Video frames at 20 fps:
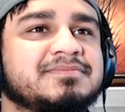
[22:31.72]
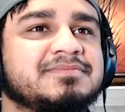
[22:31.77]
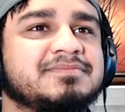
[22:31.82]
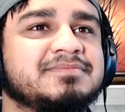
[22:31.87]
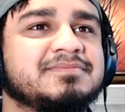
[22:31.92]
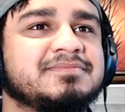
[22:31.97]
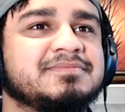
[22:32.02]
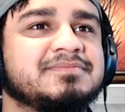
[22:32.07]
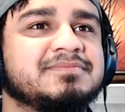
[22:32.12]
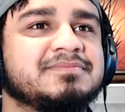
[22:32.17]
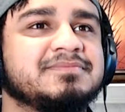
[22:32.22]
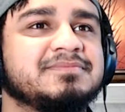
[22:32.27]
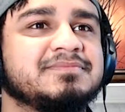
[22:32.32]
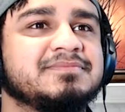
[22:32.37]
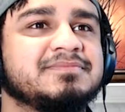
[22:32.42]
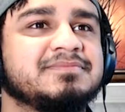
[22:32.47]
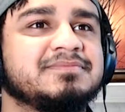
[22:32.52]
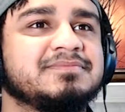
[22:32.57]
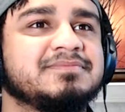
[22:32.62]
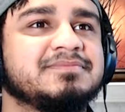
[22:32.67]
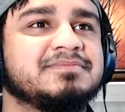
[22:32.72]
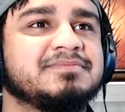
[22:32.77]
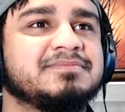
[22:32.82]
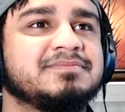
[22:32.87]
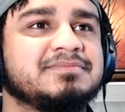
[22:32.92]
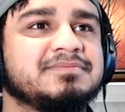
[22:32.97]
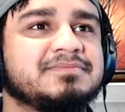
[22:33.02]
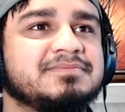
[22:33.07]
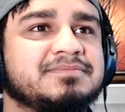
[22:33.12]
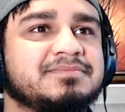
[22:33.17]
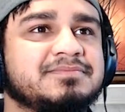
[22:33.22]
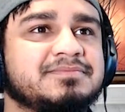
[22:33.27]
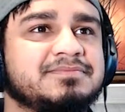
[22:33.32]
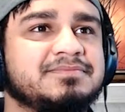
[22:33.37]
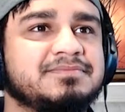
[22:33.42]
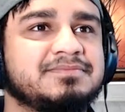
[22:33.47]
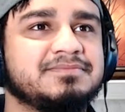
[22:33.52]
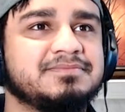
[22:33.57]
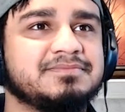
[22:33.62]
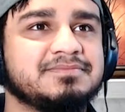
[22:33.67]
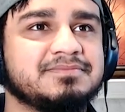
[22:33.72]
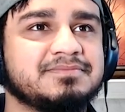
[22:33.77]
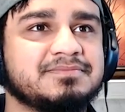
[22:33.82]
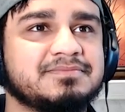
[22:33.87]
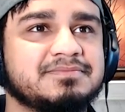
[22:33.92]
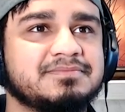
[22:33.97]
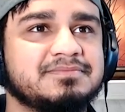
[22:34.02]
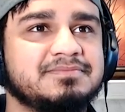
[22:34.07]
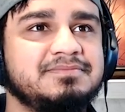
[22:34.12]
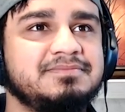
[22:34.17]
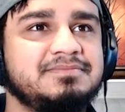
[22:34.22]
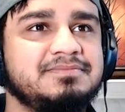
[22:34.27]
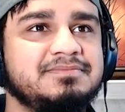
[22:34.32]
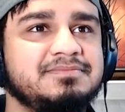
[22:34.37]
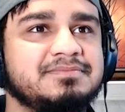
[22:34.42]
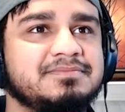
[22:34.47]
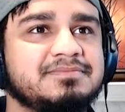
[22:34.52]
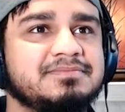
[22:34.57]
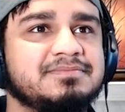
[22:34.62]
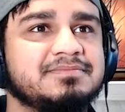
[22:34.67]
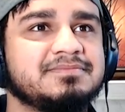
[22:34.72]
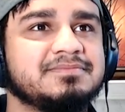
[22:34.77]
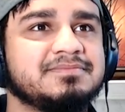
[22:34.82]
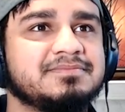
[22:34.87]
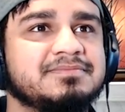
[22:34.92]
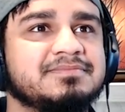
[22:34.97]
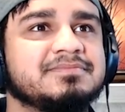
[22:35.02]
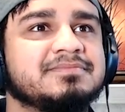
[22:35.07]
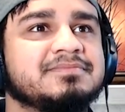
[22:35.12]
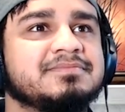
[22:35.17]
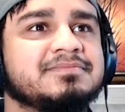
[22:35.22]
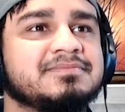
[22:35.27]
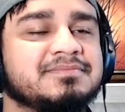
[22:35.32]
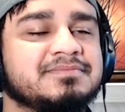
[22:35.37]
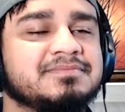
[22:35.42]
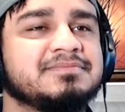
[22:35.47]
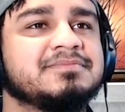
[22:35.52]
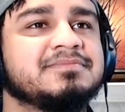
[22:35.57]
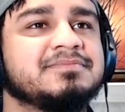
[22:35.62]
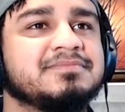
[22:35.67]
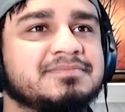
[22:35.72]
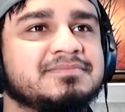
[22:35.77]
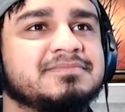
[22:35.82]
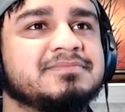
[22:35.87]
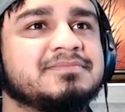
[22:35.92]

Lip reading: The person shown says nothing.